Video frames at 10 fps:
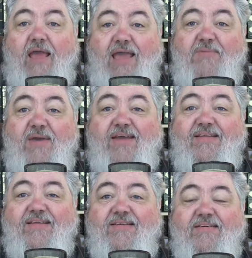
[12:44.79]

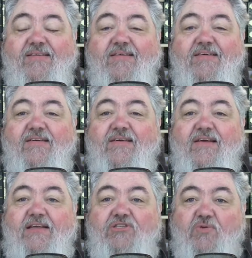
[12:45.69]
Amen.
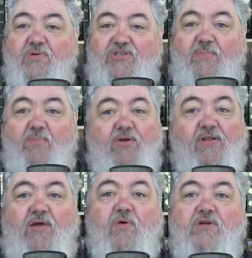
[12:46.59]
It's a
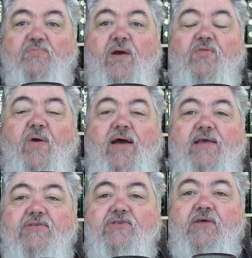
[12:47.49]
reciprocal. It works both
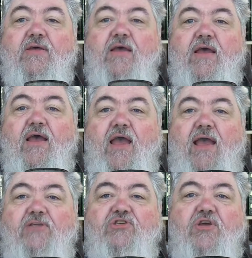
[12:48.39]
ways.
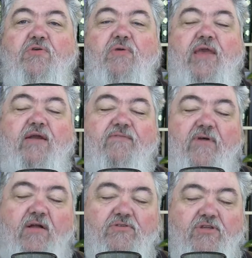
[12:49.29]
And so you hear
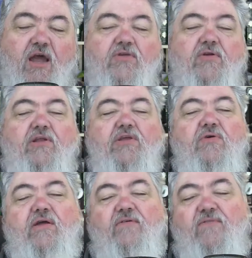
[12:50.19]
false doctrine, and you
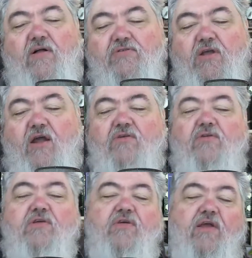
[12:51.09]
hear false
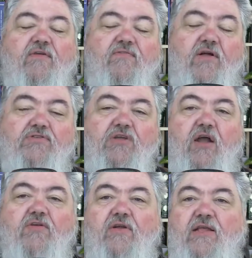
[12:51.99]
doctrine, and you hear false
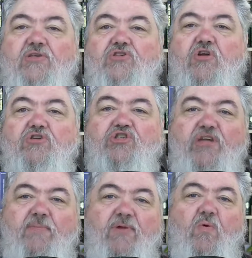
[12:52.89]
doctrine, and it starts
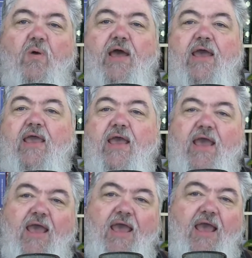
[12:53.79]
chipping away
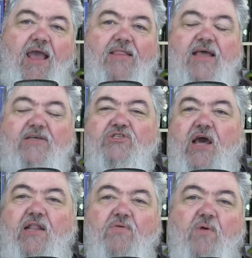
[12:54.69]
at that
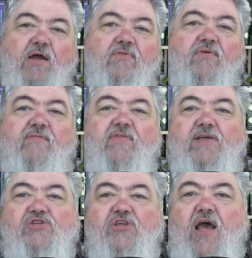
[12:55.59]
solid rock of
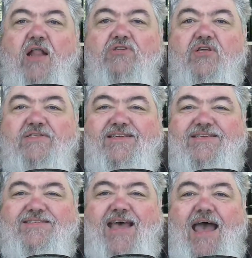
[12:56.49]
revelation knowledge that's
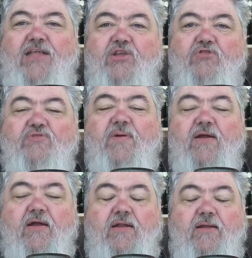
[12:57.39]
inside your
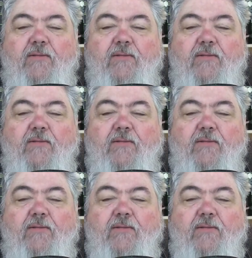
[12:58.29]
spirit.